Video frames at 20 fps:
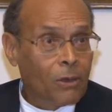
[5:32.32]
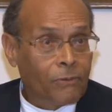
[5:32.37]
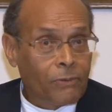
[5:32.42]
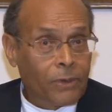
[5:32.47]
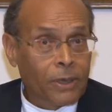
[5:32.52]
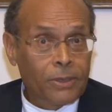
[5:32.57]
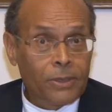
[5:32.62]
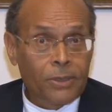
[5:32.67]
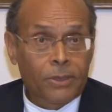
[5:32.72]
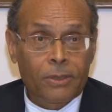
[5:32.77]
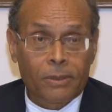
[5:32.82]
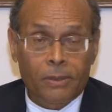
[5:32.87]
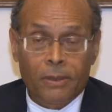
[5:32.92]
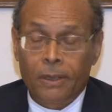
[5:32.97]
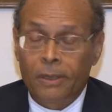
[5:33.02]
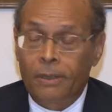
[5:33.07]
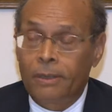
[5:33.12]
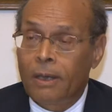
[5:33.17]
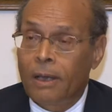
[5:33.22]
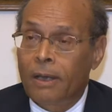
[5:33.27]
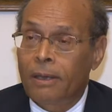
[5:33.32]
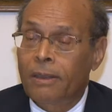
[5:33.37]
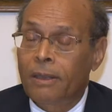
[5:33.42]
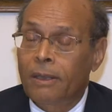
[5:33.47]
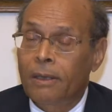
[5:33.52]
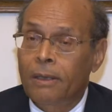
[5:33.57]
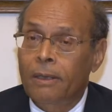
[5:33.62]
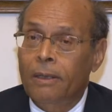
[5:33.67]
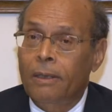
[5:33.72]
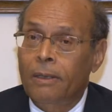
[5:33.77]
friends, and I
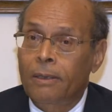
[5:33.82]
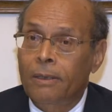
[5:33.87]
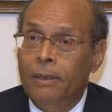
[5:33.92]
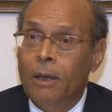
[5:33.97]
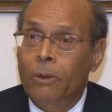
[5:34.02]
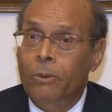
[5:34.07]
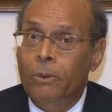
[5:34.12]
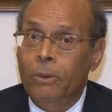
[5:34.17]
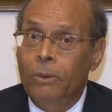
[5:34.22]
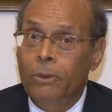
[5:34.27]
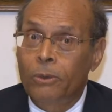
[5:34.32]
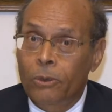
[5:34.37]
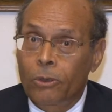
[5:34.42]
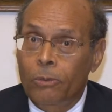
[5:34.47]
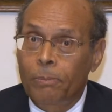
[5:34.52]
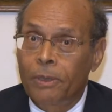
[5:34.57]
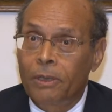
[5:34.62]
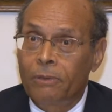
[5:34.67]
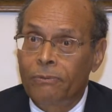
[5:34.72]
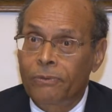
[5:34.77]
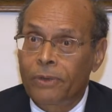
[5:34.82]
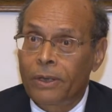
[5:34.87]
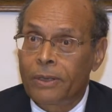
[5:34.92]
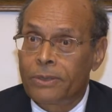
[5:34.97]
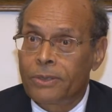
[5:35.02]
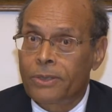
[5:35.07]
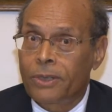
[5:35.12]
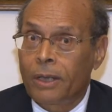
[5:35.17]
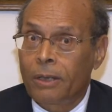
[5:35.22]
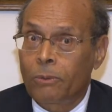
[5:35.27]
think our European
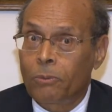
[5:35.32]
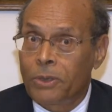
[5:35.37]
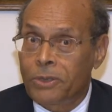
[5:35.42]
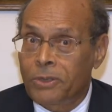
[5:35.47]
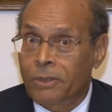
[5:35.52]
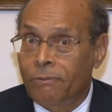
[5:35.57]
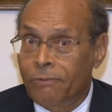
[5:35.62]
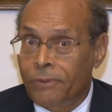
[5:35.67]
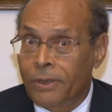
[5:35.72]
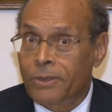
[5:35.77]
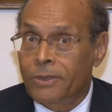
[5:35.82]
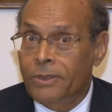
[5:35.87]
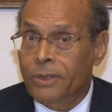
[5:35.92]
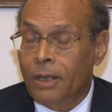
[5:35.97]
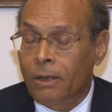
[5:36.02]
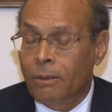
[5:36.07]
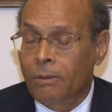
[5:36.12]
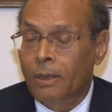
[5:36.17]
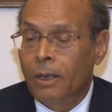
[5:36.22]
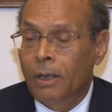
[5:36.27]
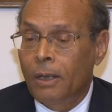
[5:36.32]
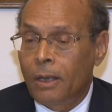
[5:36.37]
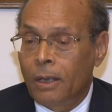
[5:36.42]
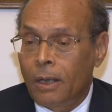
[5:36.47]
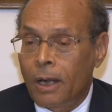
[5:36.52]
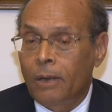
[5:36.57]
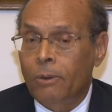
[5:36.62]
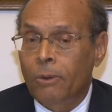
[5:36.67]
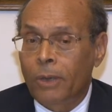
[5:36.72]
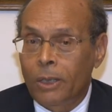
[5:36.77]
friends, our Western friends now
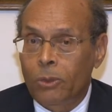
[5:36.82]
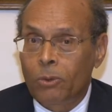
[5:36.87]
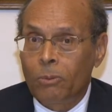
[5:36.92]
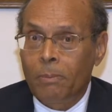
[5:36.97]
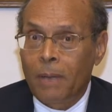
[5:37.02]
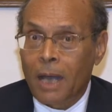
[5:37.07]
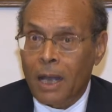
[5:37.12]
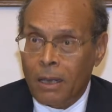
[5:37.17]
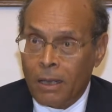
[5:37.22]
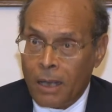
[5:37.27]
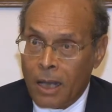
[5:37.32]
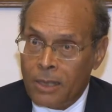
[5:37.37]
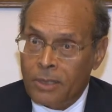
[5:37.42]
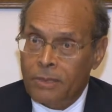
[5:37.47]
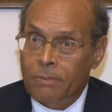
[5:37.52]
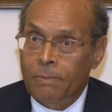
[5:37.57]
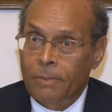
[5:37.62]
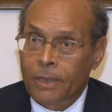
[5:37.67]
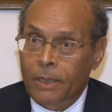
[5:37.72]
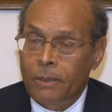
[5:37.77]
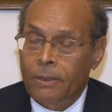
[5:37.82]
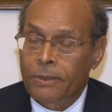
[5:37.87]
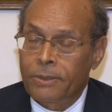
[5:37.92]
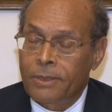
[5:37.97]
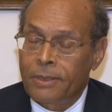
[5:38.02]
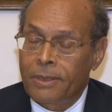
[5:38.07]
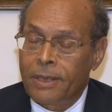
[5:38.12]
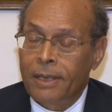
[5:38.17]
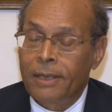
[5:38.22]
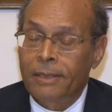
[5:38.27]
are going to back us,
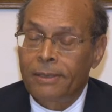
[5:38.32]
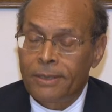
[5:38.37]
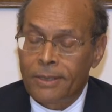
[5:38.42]
because they